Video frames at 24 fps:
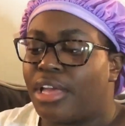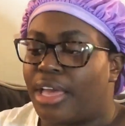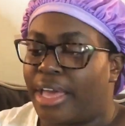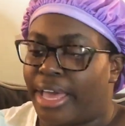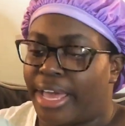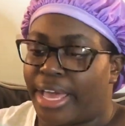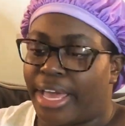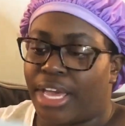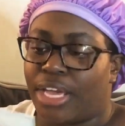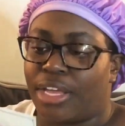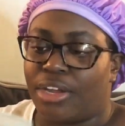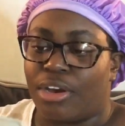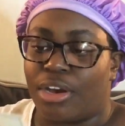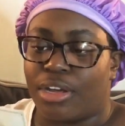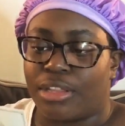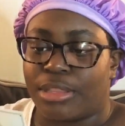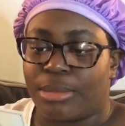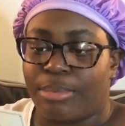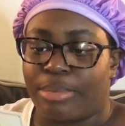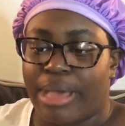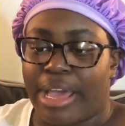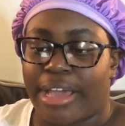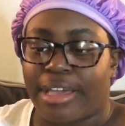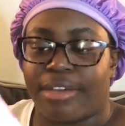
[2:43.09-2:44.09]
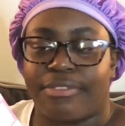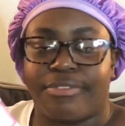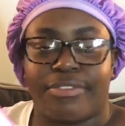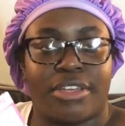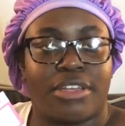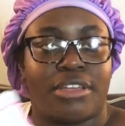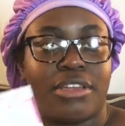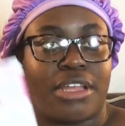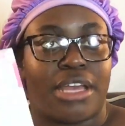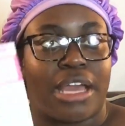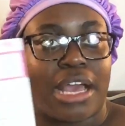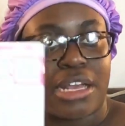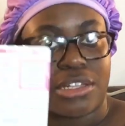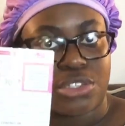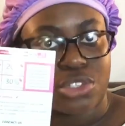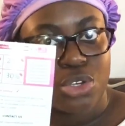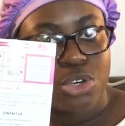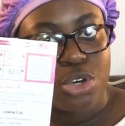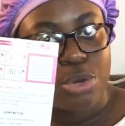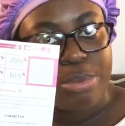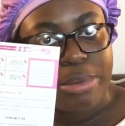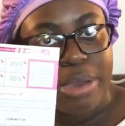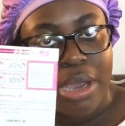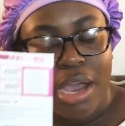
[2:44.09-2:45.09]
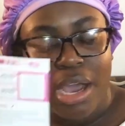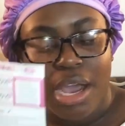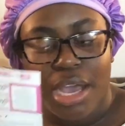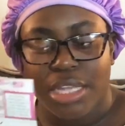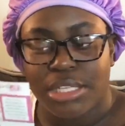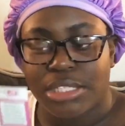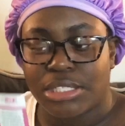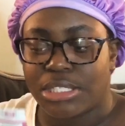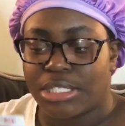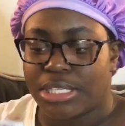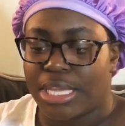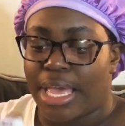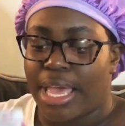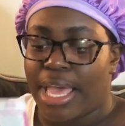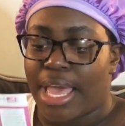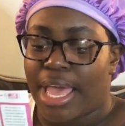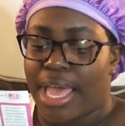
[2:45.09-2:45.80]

and on the back of it, it has coupons,